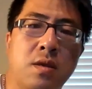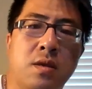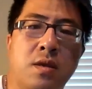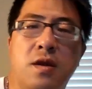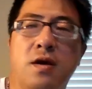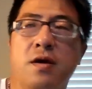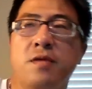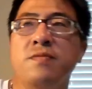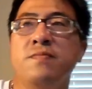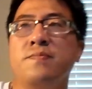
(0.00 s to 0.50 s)

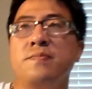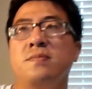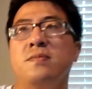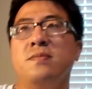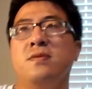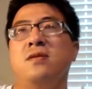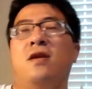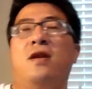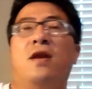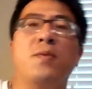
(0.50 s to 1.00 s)
Hello.
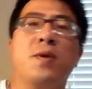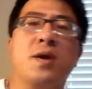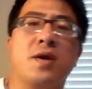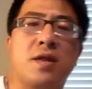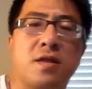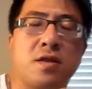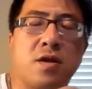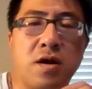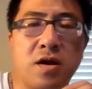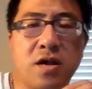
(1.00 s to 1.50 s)
Today we're
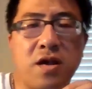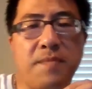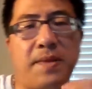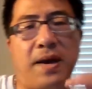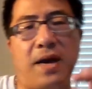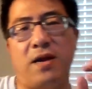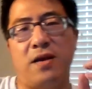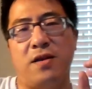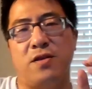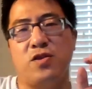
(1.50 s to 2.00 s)
going to talk
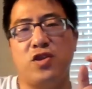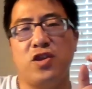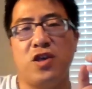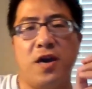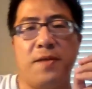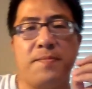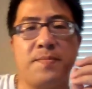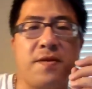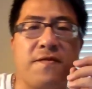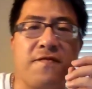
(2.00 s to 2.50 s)
about
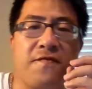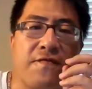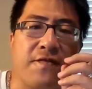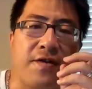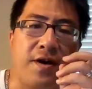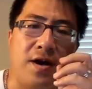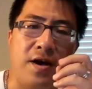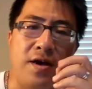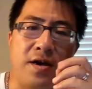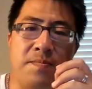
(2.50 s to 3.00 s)
Chapter
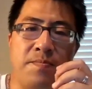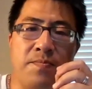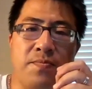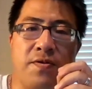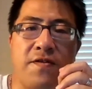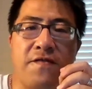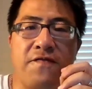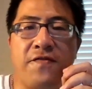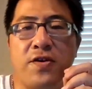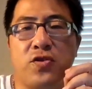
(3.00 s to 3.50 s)
5,
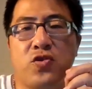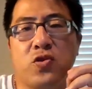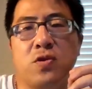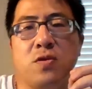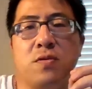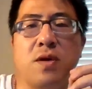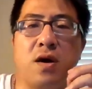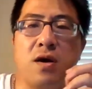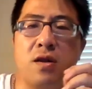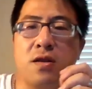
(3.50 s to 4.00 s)

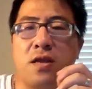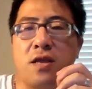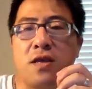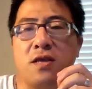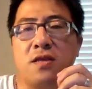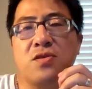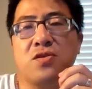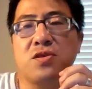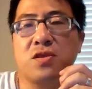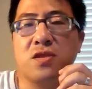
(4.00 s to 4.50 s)
Professional Auditing
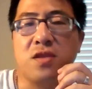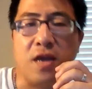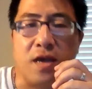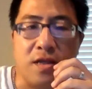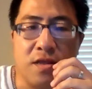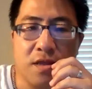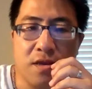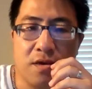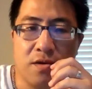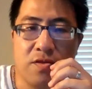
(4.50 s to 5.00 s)

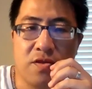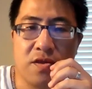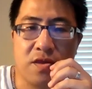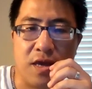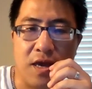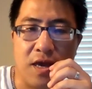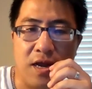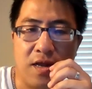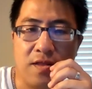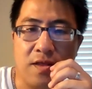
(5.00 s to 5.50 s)
Standards
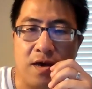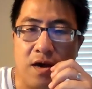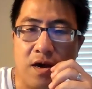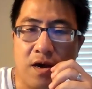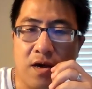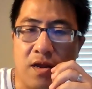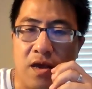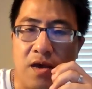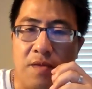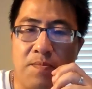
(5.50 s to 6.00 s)
and the
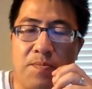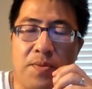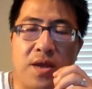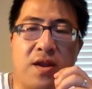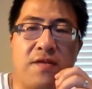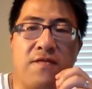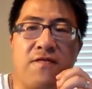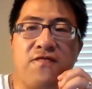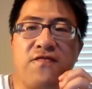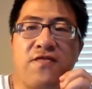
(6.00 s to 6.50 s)
Audit
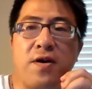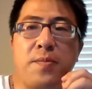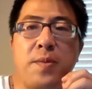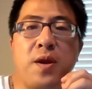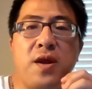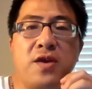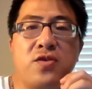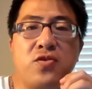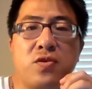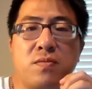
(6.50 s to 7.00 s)
Opinion
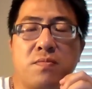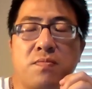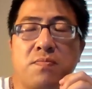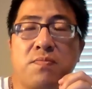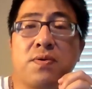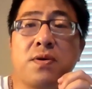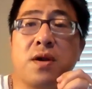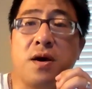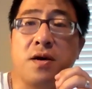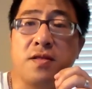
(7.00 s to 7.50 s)
Formulation
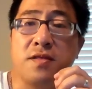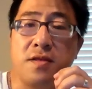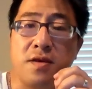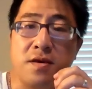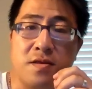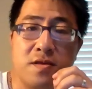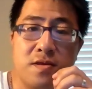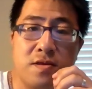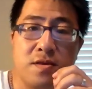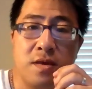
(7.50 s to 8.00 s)

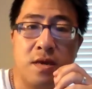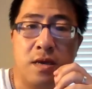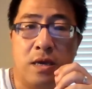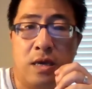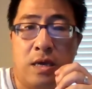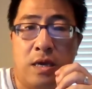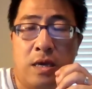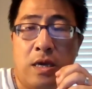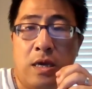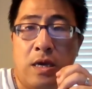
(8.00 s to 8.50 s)
Process.
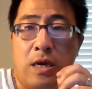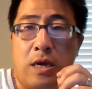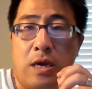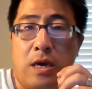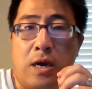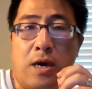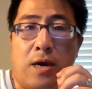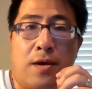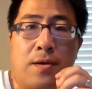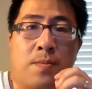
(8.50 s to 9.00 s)

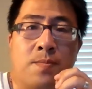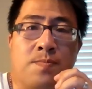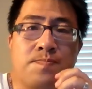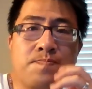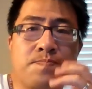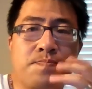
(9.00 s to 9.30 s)
We're